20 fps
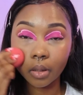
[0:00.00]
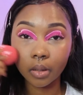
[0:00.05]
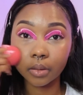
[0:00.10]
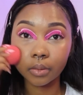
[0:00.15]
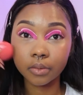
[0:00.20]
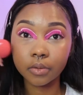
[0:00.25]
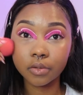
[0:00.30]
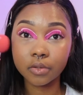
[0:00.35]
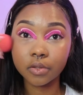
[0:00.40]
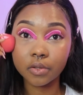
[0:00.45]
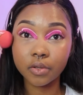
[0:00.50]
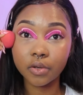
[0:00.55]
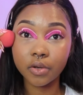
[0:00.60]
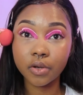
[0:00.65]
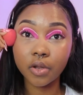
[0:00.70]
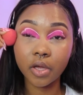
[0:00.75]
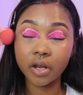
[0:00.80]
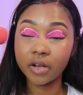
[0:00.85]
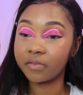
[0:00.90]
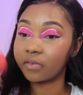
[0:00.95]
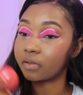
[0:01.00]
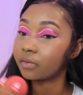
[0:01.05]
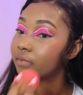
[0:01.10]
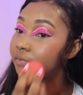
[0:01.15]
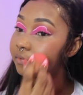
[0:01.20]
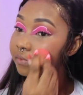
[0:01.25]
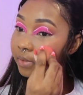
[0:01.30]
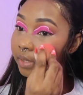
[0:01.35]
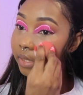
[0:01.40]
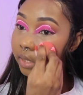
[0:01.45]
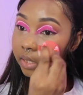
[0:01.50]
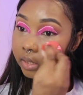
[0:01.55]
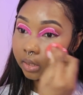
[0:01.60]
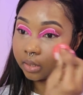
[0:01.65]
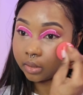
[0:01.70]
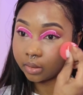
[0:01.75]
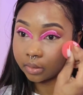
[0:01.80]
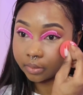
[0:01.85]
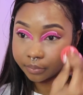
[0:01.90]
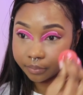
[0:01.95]
It's not even
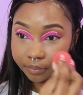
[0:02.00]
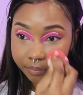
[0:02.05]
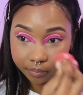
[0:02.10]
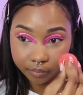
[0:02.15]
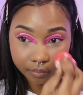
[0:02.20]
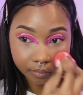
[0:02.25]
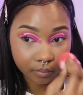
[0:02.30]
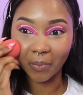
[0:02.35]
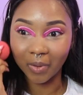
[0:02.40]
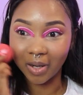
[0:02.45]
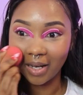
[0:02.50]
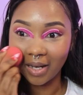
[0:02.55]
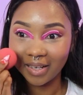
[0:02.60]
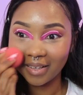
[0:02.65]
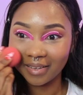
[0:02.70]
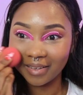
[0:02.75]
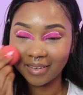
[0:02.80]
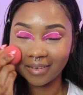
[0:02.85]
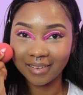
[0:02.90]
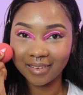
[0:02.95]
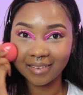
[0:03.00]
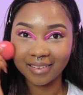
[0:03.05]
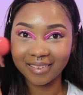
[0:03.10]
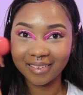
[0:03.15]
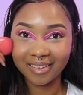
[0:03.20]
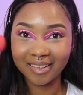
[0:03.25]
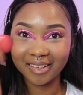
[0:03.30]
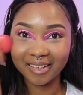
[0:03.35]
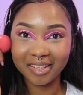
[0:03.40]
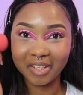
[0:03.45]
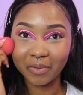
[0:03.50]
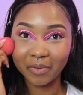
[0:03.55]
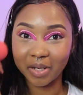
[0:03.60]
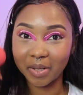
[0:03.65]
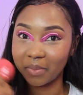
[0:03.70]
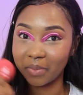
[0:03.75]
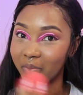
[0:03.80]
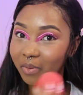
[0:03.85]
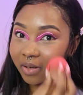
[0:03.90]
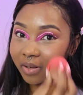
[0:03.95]
funny. What? You want
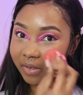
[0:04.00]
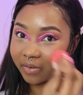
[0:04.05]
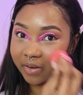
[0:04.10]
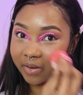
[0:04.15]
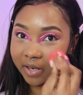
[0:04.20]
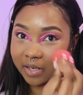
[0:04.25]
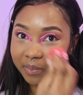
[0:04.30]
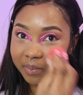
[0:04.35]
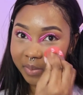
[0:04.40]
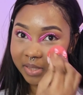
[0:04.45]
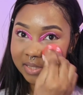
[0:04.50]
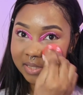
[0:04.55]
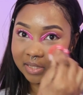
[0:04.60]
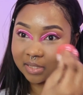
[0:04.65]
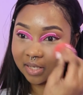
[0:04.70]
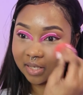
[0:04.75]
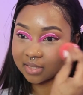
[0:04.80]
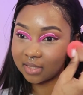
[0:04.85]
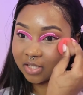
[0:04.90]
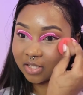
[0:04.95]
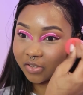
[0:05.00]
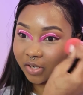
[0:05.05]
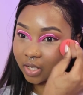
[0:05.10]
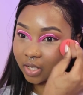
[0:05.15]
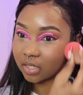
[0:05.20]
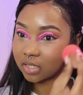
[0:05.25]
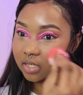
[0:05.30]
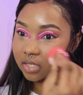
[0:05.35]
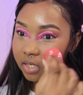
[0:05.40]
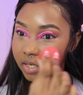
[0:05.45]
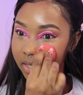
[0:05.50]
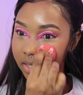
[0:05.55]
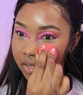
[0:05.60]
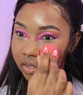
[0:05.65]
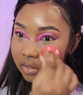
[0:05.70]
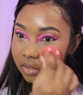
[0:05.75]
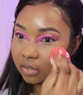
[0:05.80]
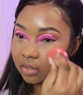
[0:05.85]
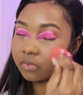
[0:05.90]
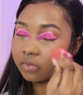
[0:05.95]
to be walking around musty, dusty, crusty
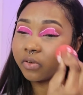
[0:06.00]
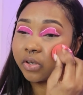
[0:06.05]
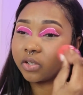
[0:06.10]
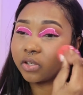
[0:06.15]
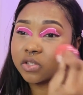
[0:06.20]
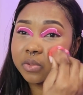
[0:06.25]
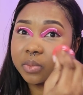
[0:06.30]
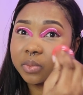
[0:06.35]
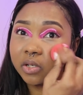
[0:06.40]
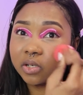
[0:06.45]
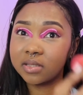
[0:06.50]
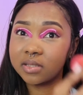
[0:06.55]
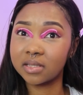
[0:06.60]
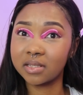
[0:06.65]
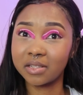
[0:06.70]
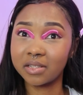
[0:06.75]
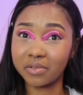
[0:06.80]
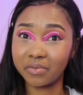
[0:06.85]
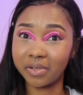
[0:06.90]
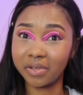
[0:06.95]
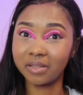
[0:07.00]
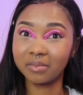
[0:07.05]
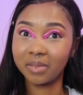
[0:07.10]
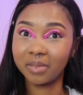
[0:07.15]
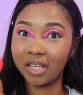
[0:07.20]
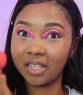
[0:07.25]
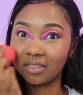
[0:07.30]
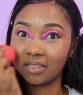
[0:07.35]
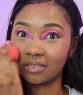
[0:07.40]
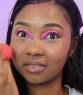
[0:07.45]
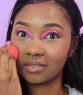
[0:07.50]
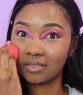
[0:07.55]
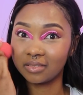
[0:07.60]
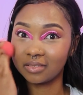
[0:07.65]
for you to be considered a real man?